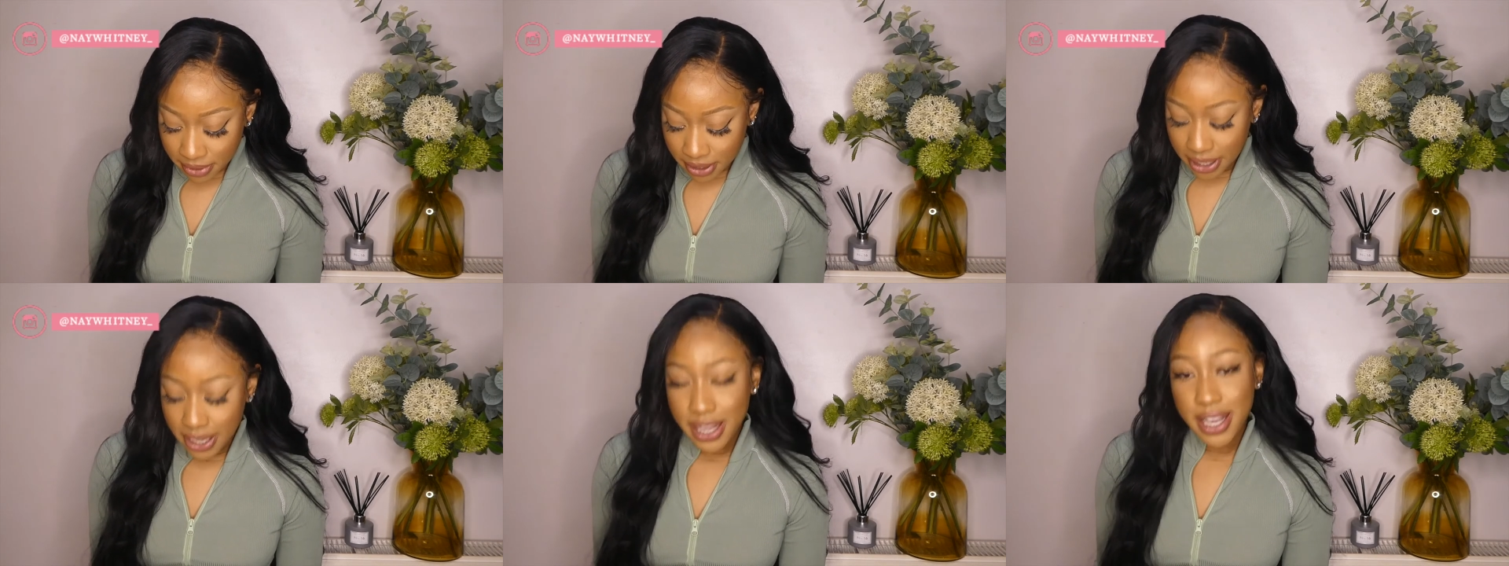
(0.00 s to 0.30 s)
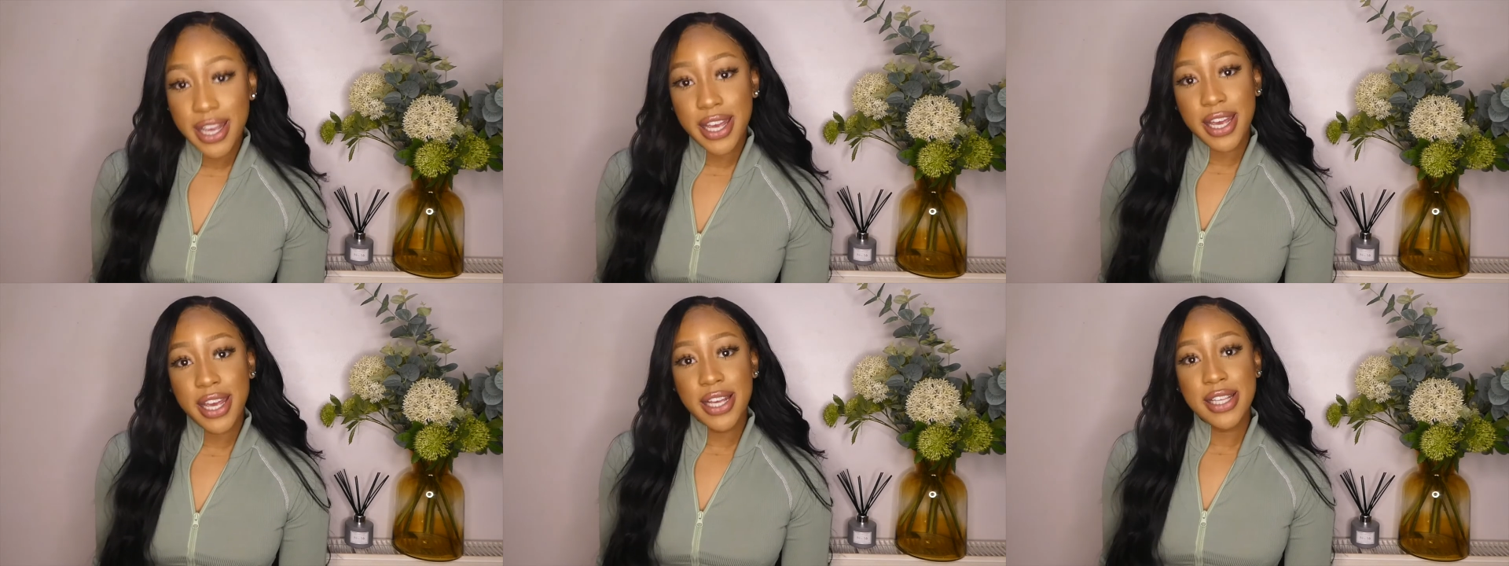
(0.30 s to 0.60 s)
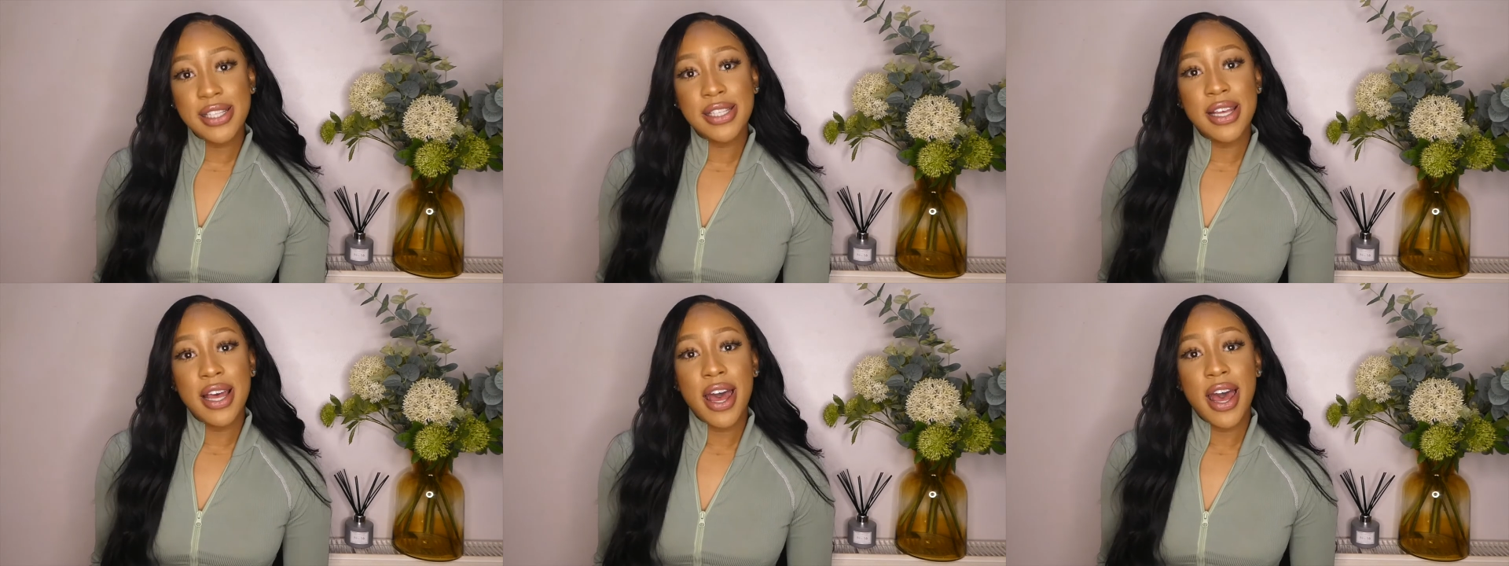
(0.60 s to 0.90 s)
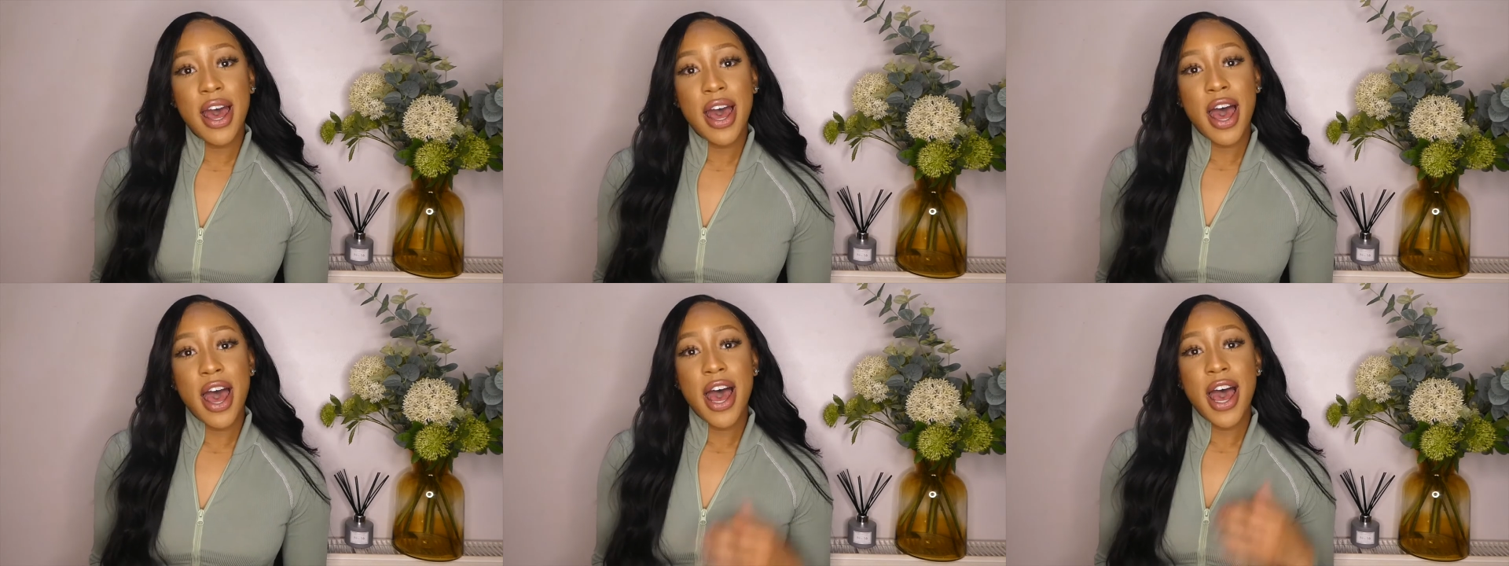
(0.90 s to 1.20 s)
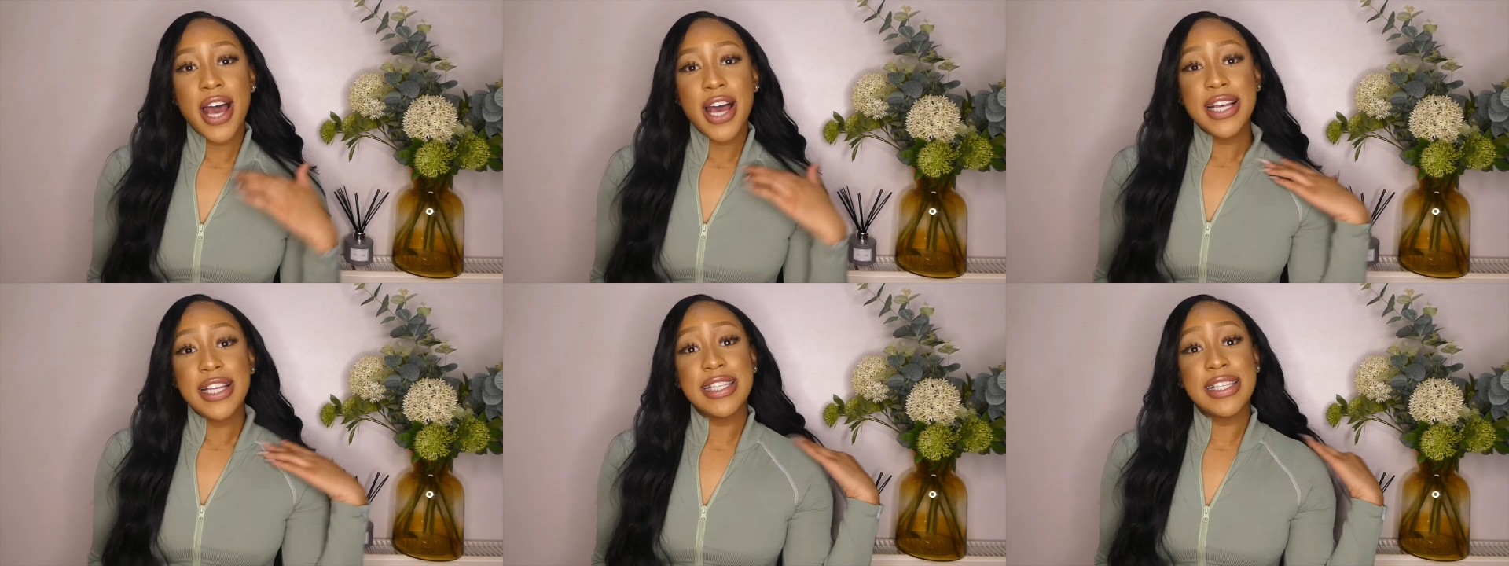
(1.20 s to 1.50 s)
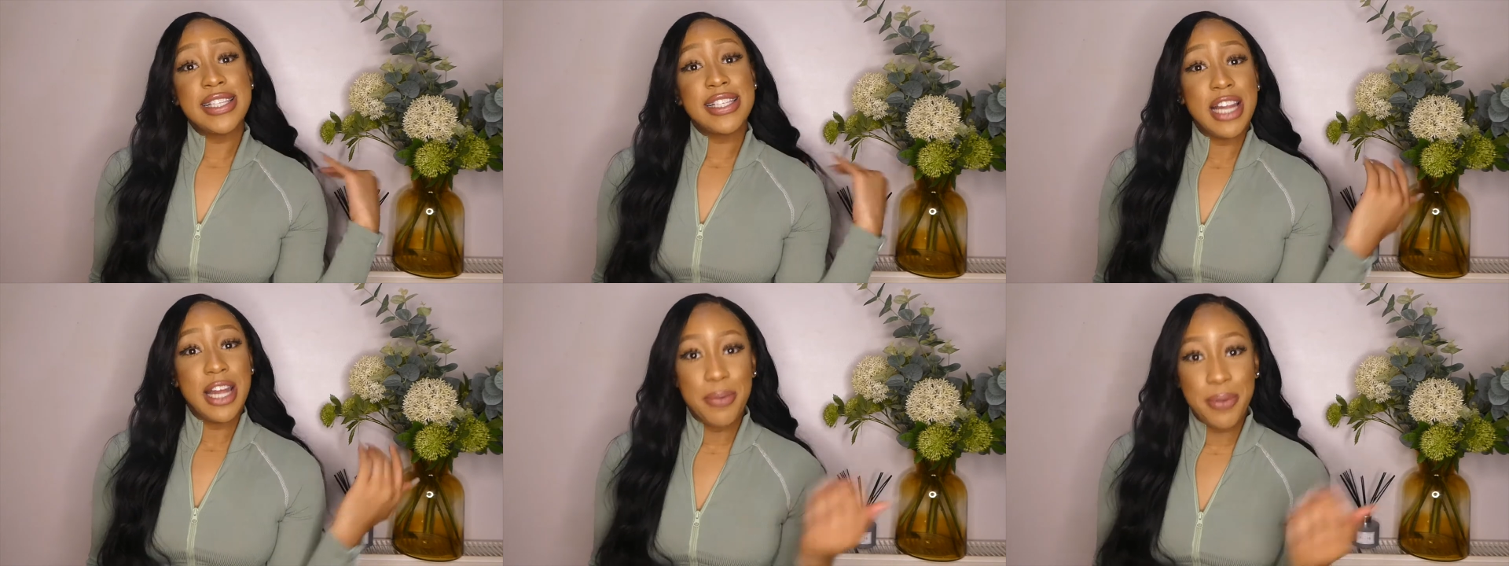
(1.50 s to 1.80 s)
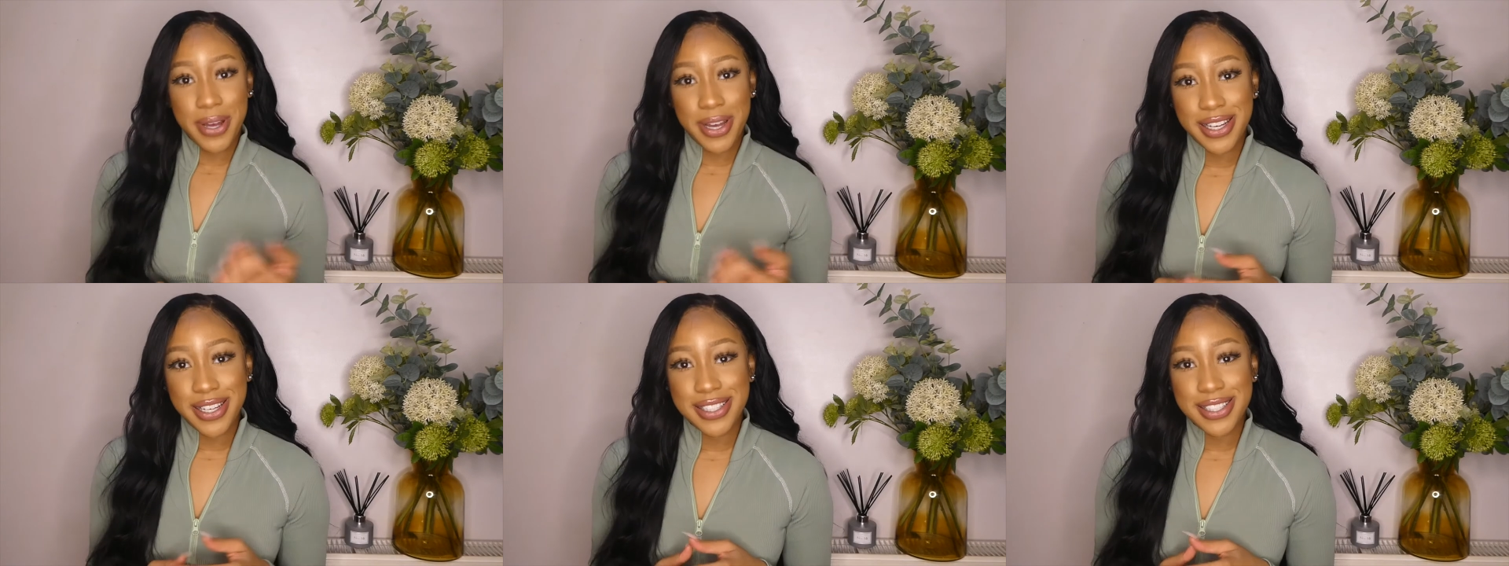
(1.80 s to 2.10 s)
is
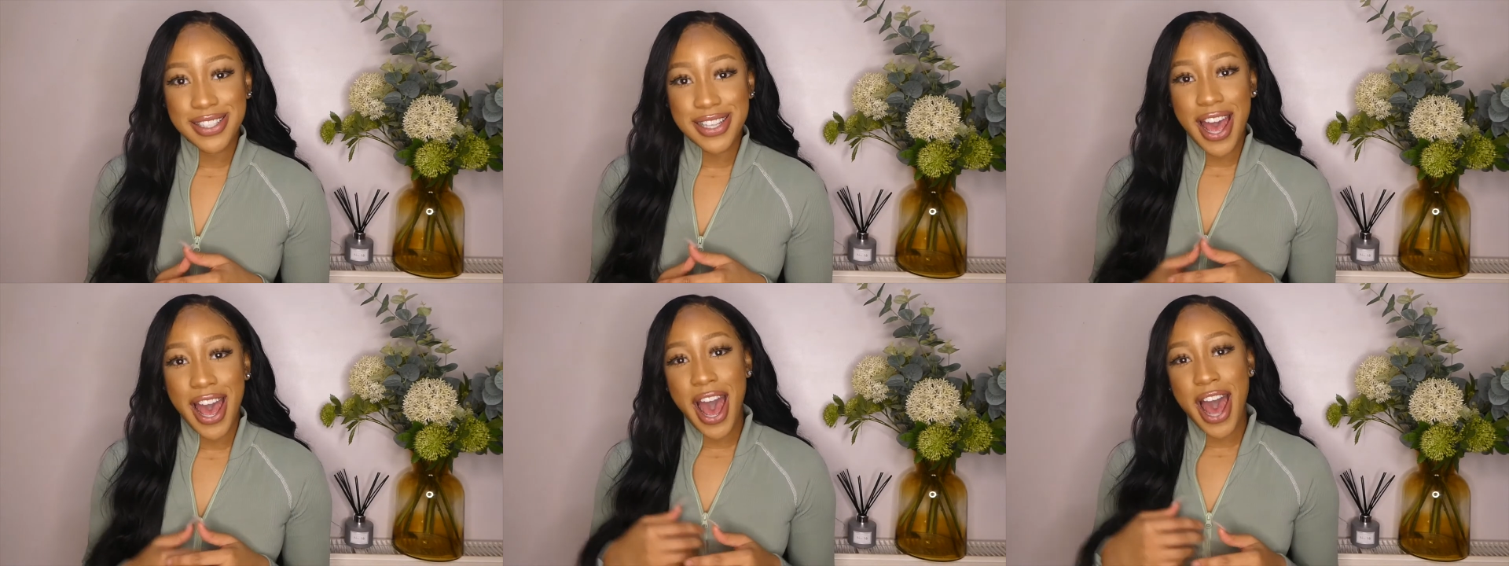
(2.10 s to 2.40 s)
slippers,